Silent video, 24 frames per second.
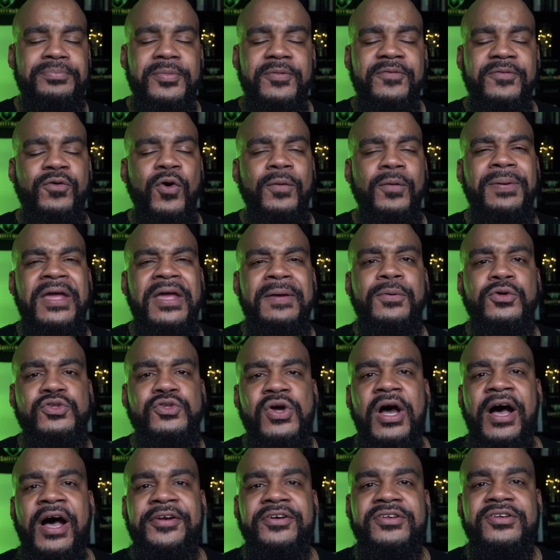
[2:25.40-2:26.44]
for people to
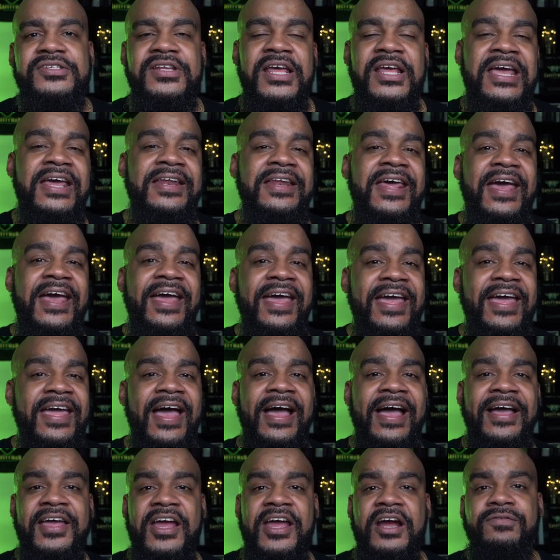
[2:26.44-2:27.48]
understand that, hey, I
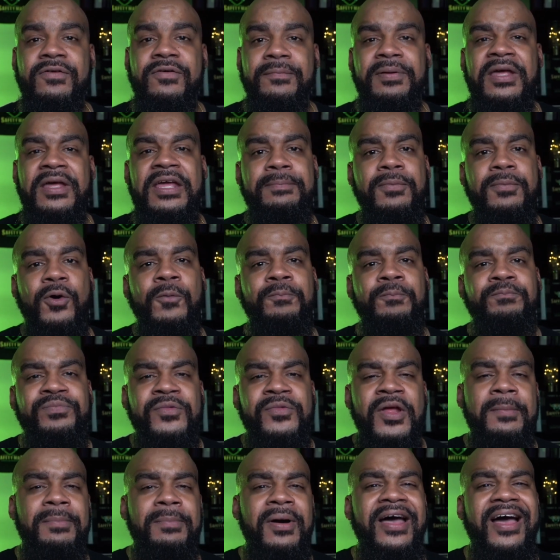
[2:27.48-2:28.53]
care for people.
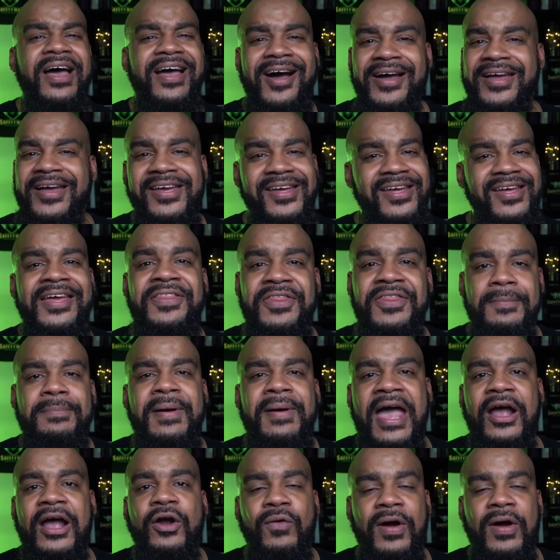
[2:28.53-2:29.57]
But in the
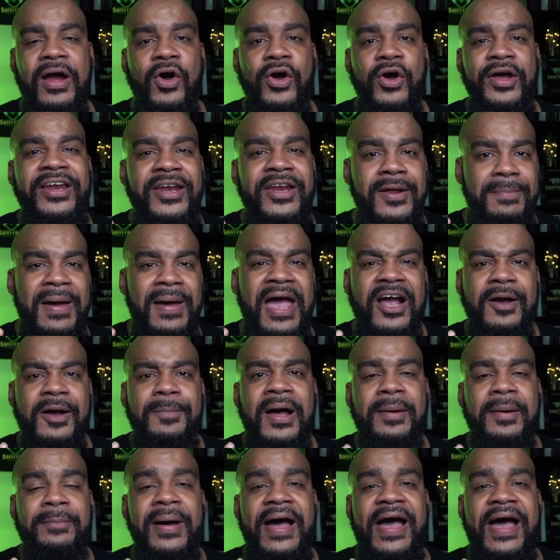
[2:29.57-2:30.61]
background, in the back of my
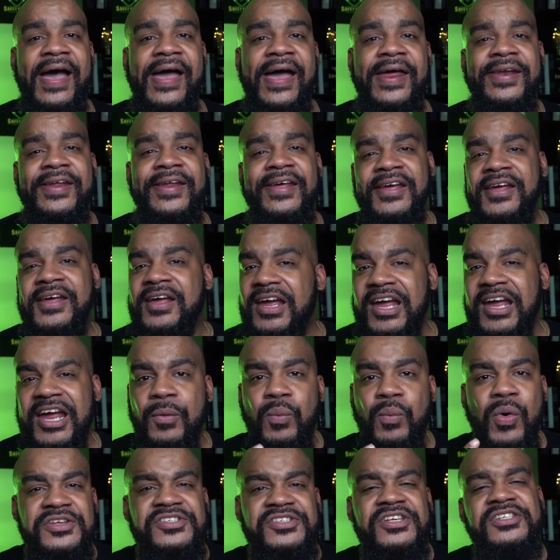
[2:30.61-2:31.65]
mind, it
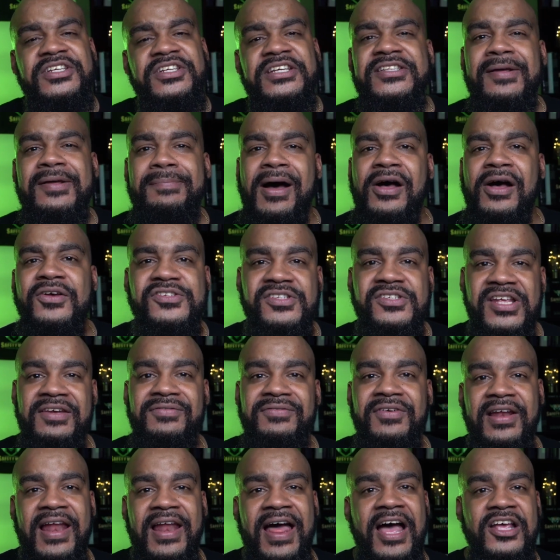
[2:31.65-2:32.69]
wasn't just about
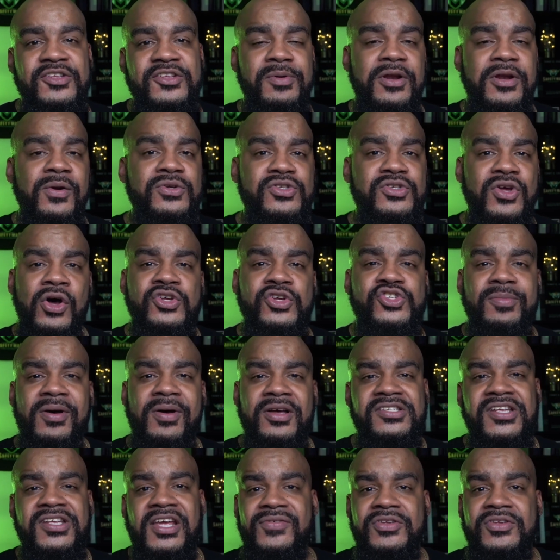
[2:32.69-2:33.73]
saving lives, but it was also about
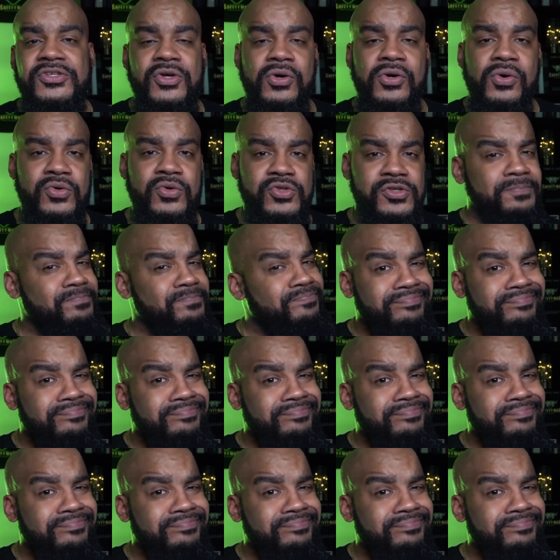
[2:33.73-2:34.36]
saving souls.